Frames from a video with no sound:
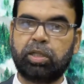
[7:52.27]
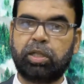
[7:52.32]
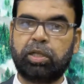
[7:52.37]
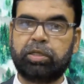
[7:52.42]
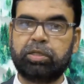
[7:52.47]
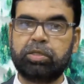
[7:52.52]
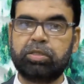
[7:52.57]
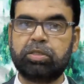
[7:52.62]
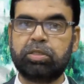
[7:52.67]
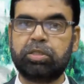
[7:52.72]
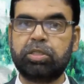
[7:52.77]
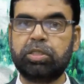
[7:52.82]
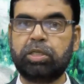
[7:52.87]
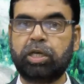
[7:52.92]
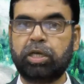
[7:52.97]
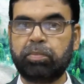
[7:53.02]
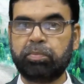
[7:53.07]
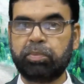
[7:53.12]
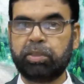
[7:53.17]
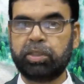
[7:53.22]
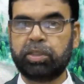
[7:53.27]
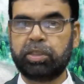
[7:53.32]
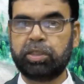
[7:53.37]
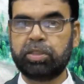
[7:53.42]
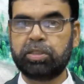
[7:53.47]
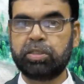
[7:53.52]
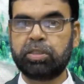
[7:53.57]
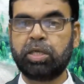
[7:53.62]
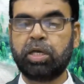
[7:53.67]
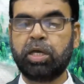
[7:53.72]
that is D-dimer
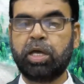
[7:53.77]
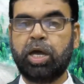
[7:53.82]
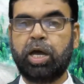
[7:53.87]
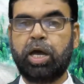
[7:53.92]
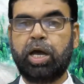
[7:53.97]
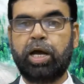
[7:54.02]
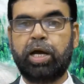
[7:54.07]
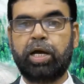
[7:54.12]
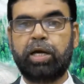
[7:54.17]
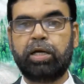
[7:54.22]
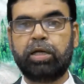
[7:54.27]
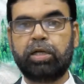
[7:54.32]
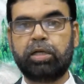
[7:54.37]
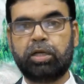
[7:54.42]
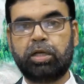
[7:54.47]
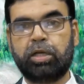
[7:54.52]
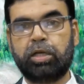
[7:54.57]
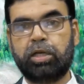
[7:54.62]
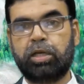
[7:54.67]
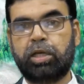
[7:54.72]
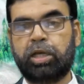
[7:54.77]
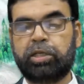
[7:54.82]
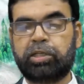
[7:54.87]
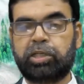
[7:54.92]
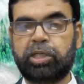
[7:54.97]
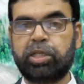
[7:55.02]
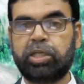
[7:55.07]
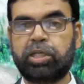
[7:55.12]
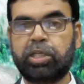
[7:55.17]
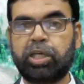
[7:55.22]
test and
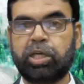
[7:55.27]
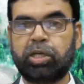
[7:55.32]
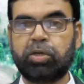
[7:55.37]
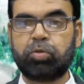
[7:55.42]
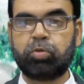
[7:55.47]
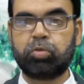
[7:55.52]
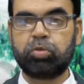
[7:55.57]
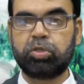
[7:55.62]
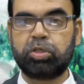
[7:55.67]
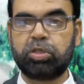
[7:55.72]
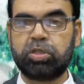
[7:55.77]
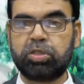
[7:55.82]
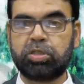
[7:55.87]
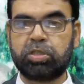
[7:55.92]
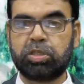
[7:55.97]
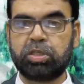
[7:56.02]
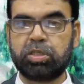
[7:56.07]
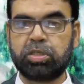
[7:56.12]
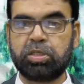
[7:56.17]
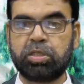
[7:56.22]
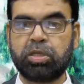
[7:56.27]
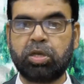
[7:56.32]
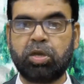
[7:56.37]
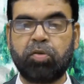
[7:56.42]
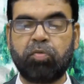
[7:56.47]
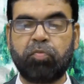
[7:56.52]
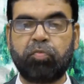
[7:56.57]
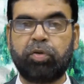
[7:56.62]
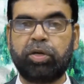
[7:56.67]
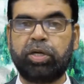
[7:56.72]
lactate dehydrogenase test,
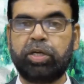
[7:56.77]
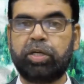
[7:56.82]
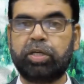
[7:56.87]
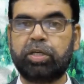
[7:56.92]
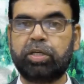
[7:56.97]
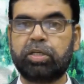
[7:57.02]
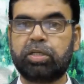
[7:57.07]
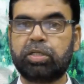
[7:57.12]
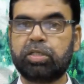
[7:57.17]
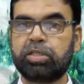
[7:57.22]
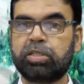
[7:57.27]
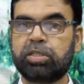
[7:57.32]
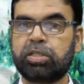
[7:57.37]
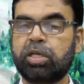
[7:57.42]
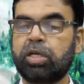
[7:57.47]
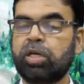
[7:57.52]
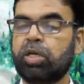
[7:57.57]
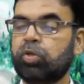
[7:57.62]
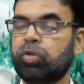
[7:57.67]
ferritin test.